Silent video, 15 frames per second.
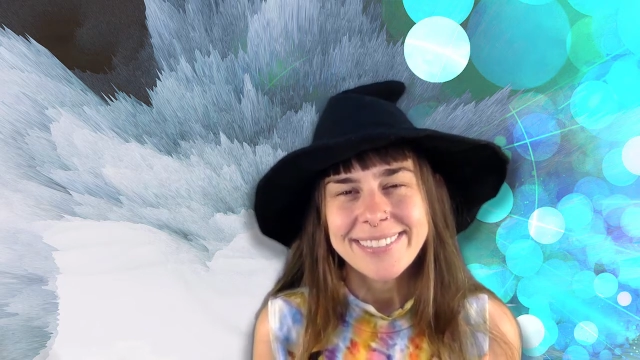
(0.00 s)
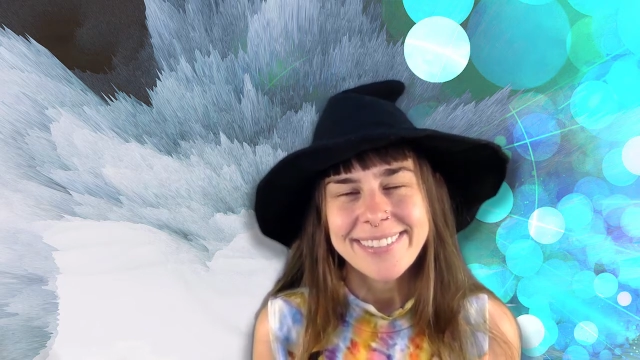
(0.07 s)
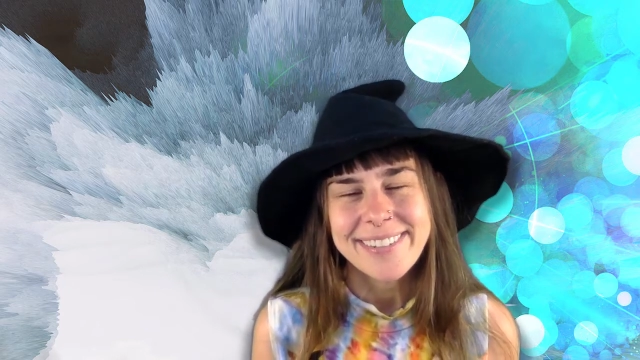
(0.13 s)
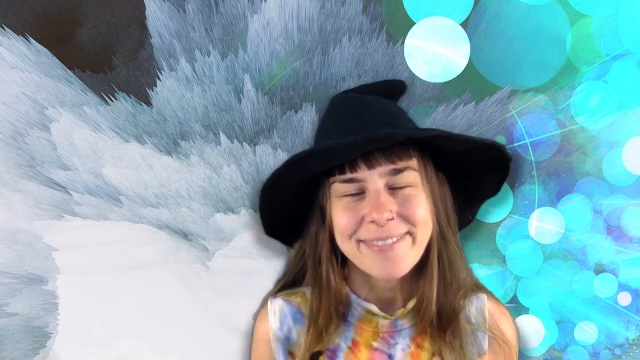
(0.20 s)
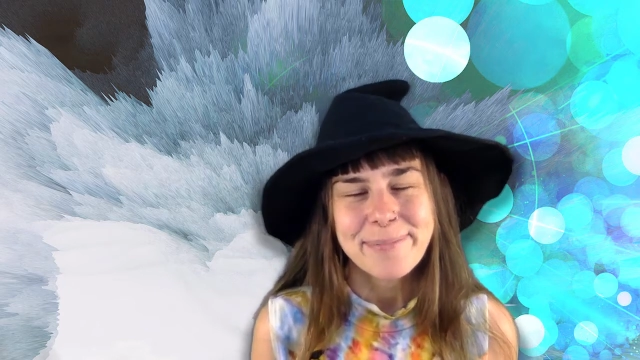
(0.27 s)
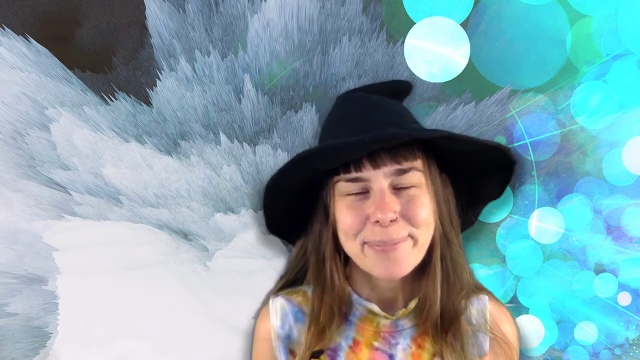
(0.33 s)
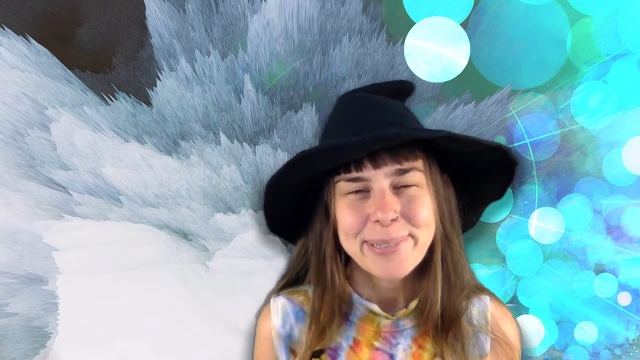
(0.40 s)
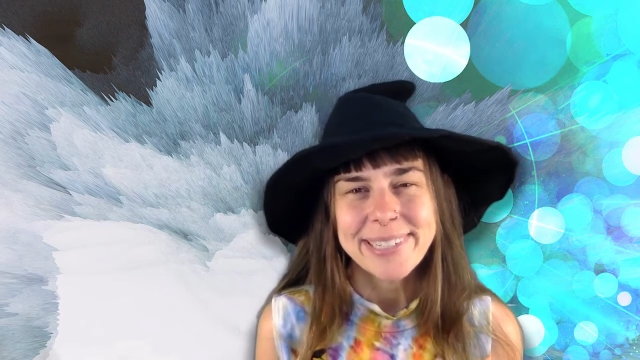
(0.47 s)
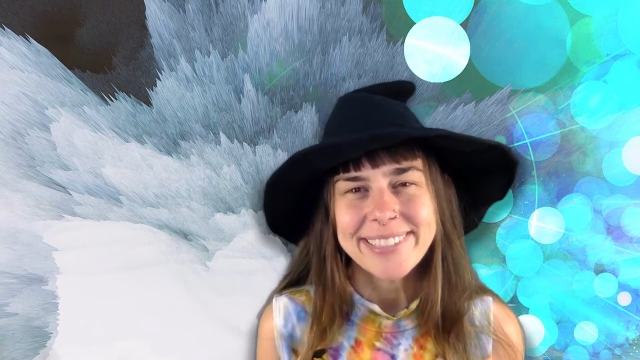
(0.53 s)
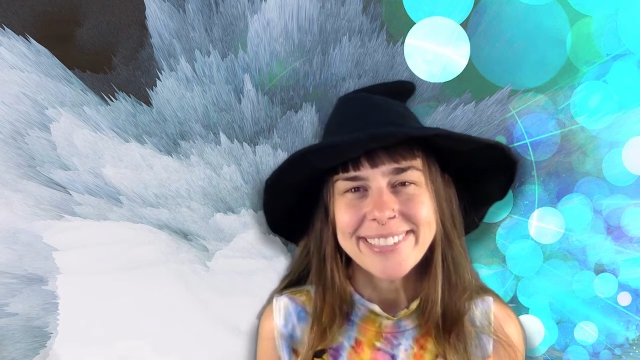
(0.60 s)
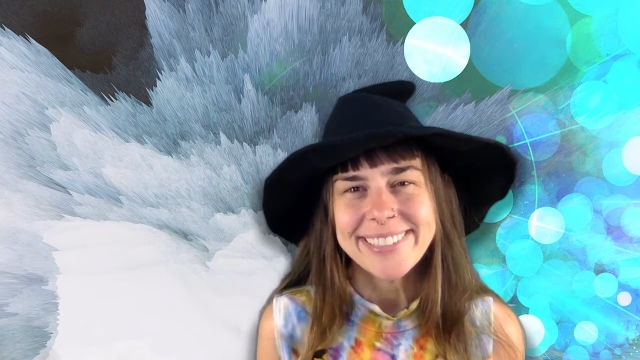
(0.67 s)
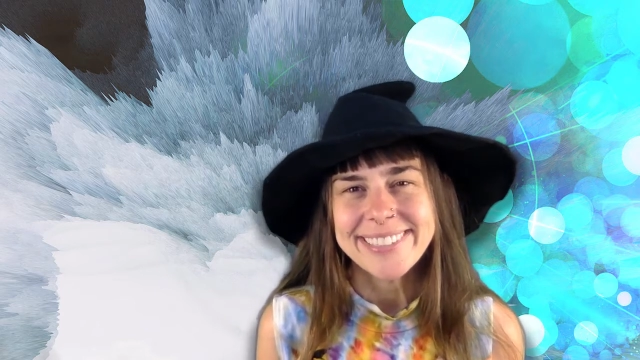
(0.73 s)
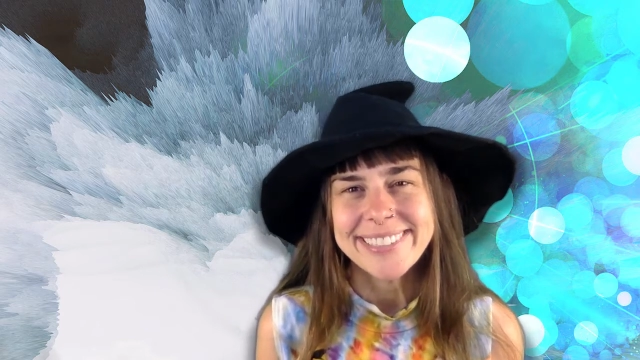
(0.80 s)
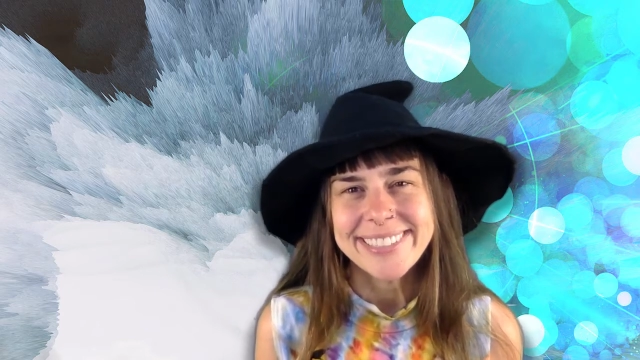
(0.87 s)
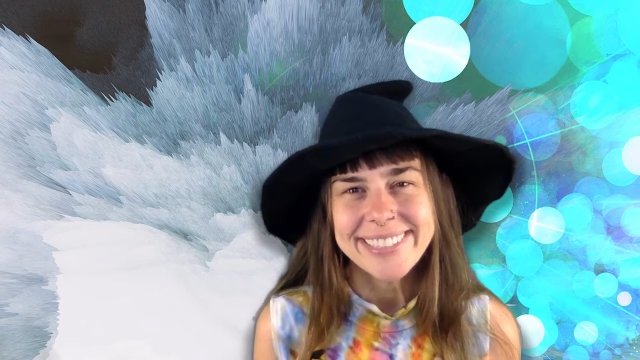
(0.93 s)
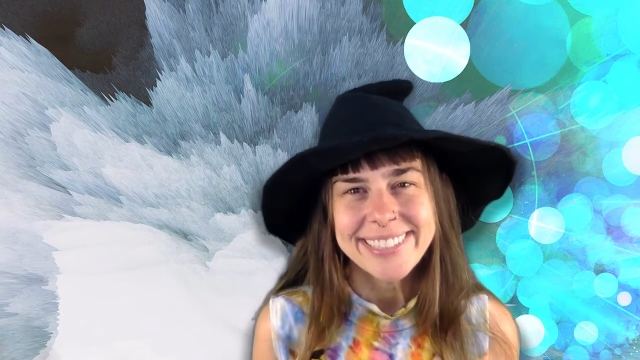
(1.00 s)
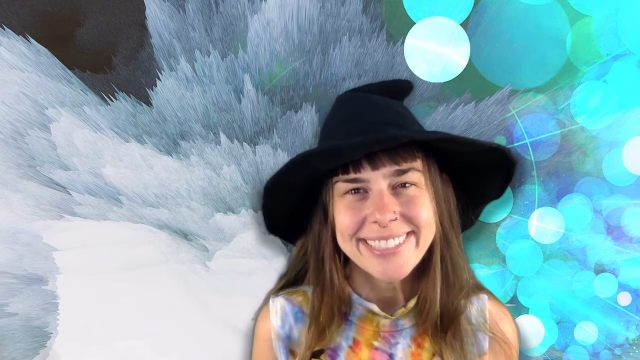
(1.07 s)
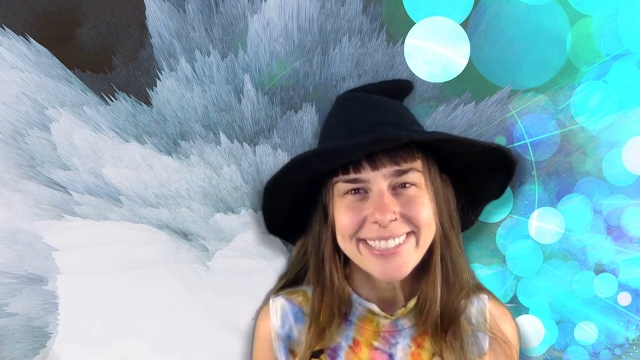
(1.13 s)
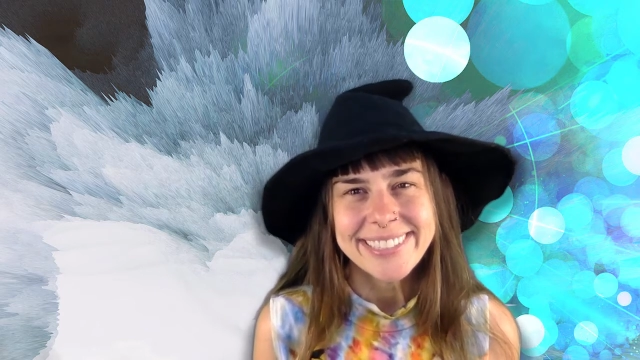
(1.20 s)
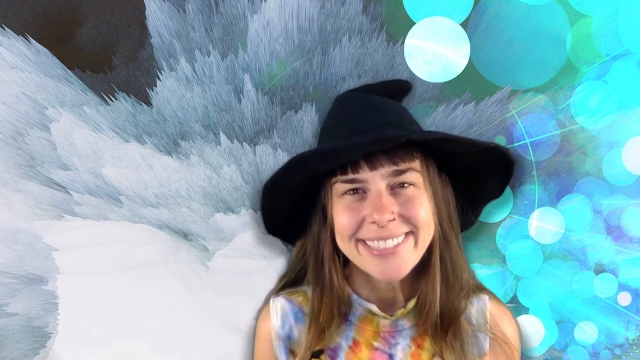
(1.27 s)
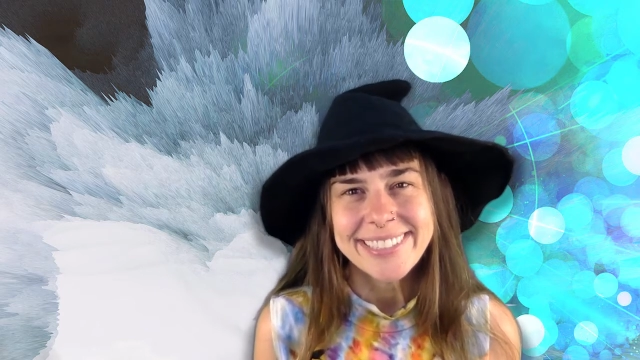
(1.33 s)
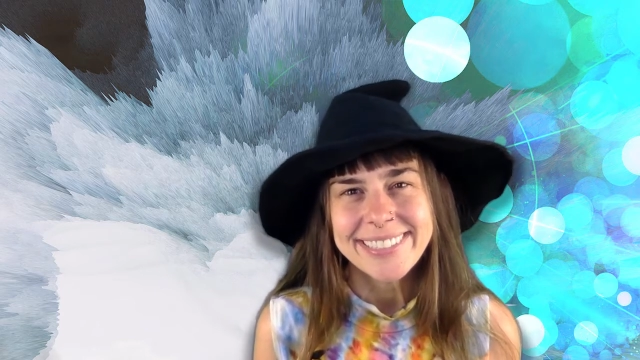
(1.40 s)
of
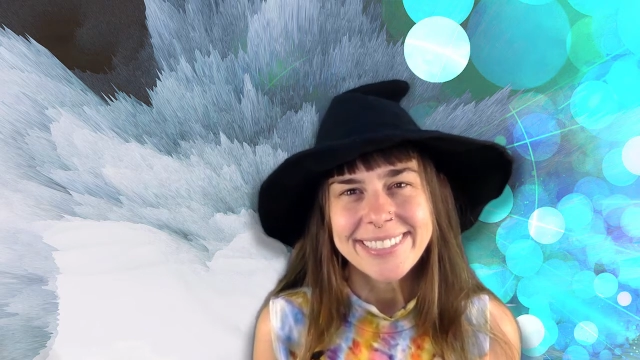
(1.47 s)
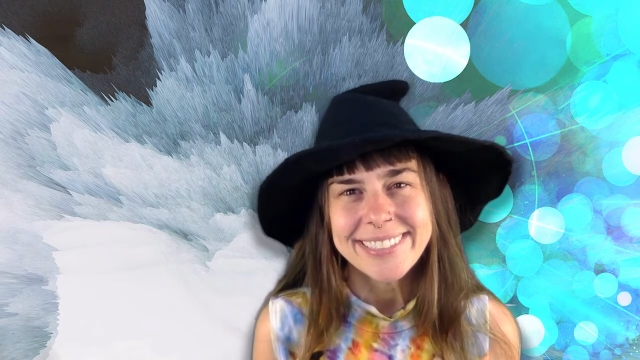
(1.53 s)
presence,